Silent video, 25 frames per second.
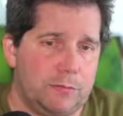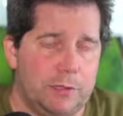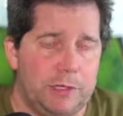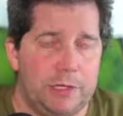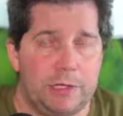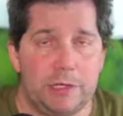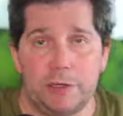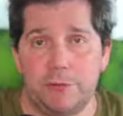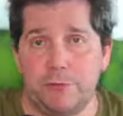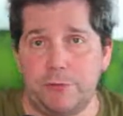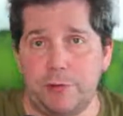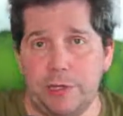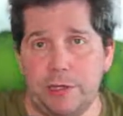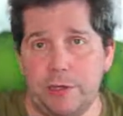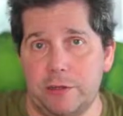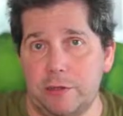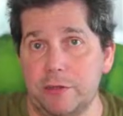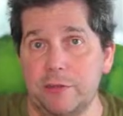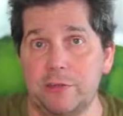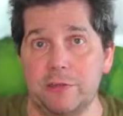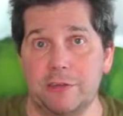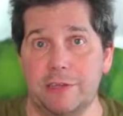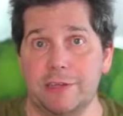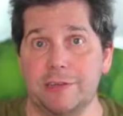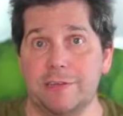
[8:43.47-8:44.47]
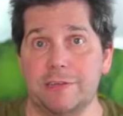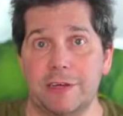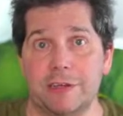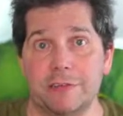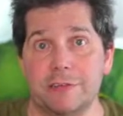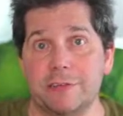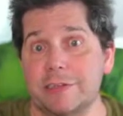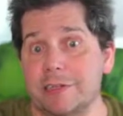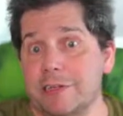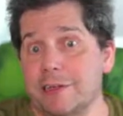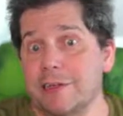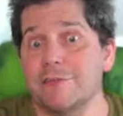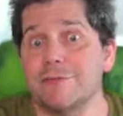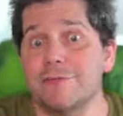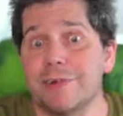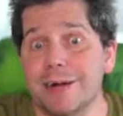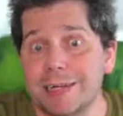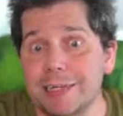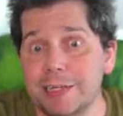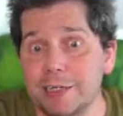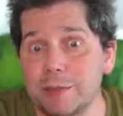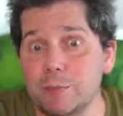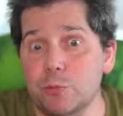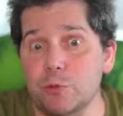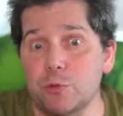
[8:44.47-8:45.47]
king f8 isn't exactly an
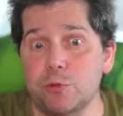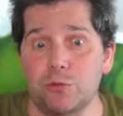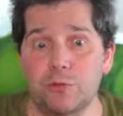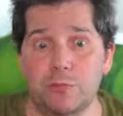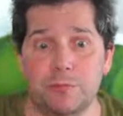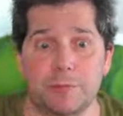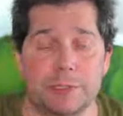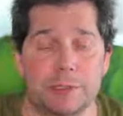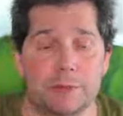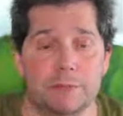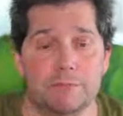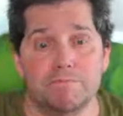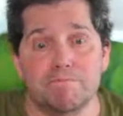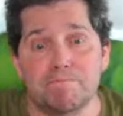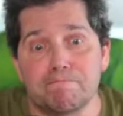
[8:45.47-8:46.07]
inviting move, but